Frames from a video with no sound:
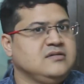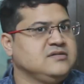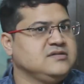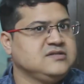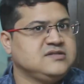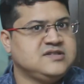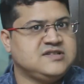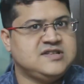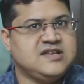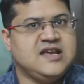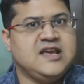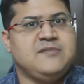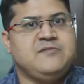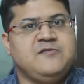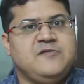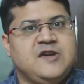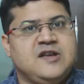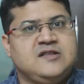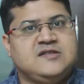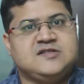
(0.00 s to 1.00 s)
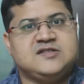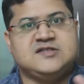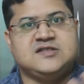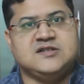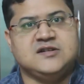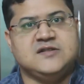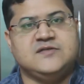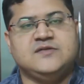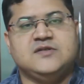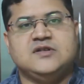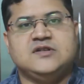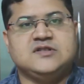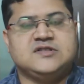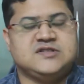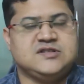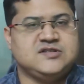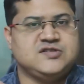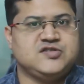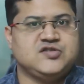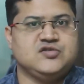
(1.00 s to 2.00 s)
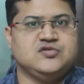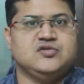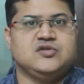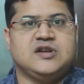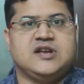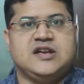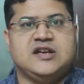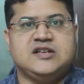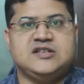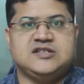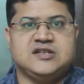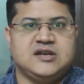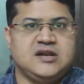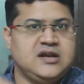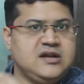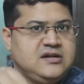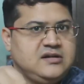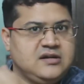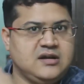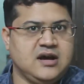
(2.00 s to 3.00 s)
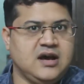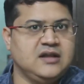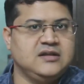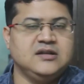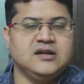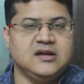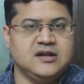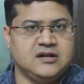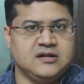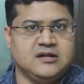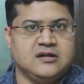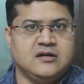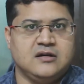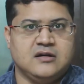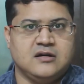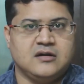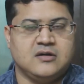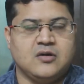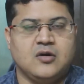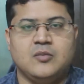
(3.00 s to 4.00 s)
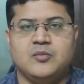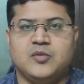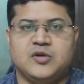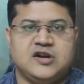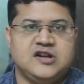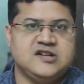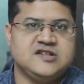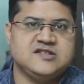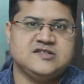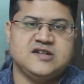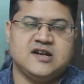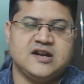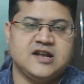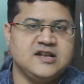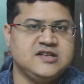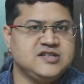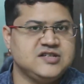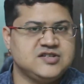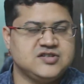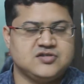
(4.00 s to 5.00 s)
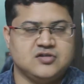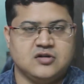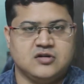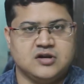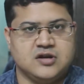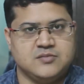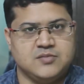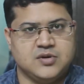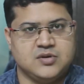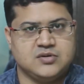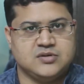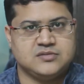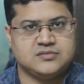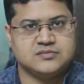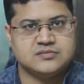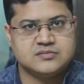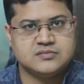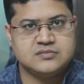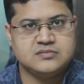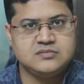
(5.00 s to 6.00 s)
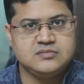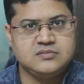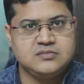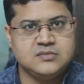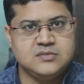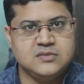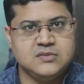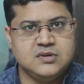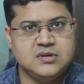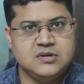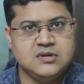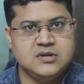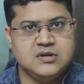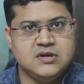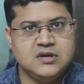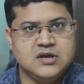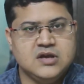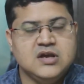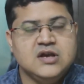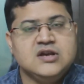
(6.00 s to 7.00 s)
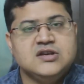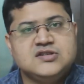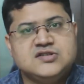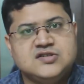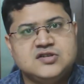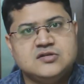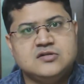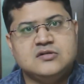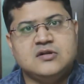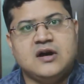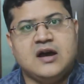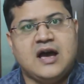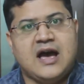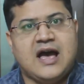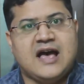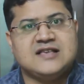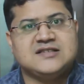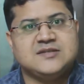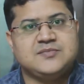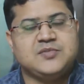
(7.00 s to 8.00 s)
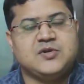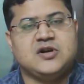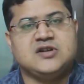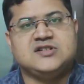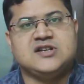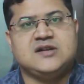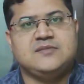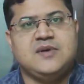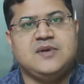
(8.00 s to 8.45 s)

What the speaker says: Same with servers and storage and other components that I just talked about. So as a project